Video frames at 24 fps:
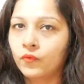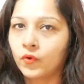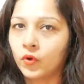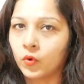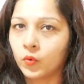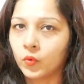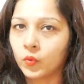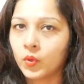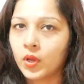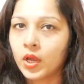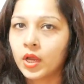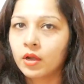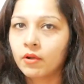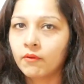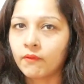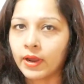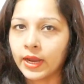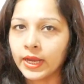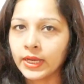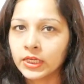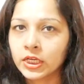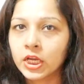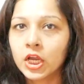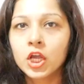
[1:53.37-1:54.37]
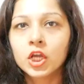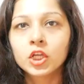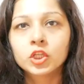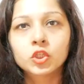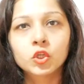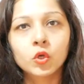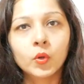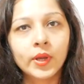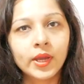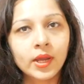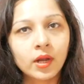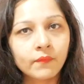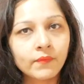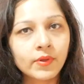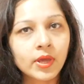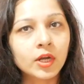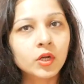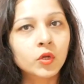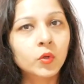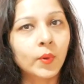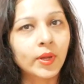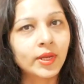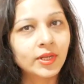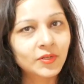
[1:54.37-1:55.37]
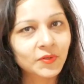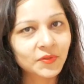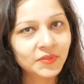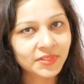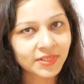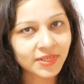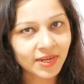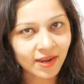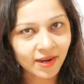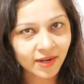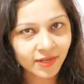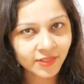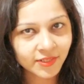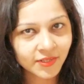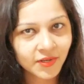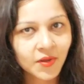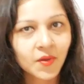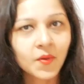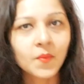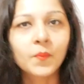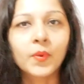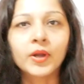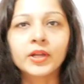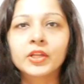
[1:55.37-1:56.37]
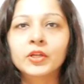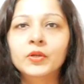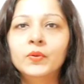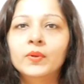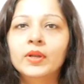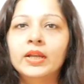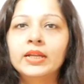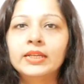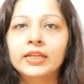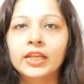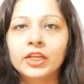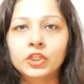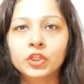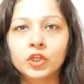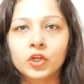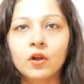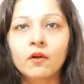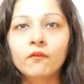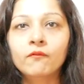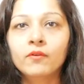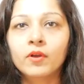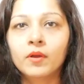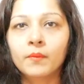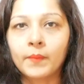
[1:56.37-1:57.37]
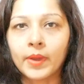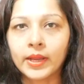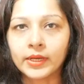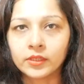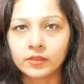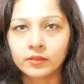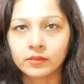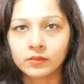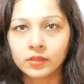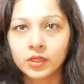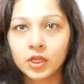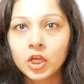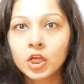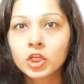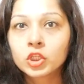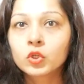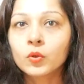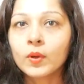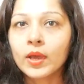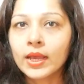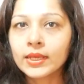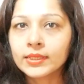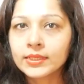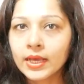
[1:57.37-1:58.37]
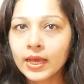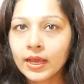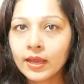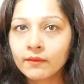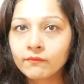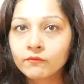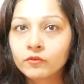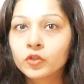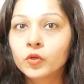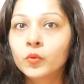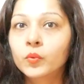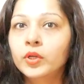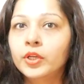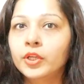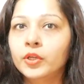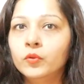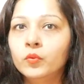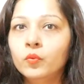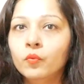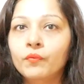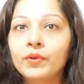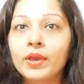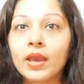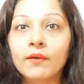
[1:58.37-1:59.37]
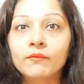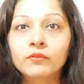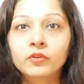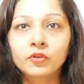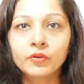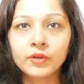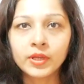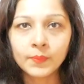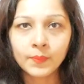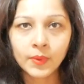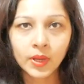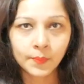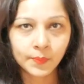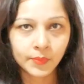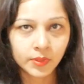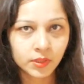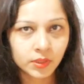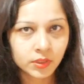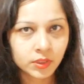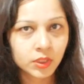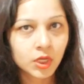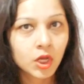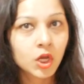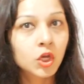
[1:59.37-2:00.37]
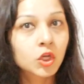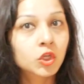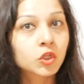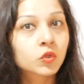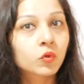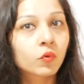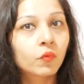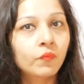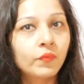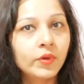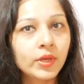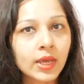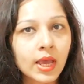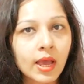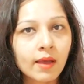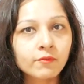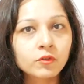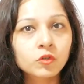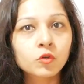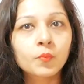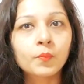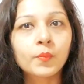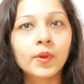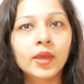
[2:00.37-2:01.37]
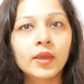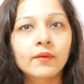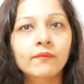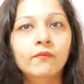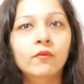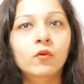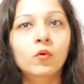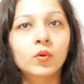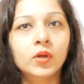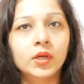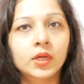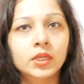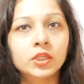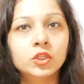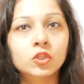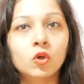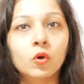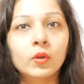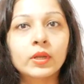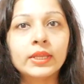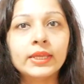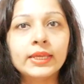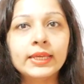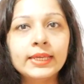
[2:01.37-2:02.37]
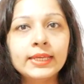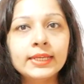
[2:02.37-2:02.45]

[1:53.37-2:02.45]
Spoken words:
4, right? So here we are going to start particulate nature of matter. So as I have told you, we have 3 papers, so we have to pay focus on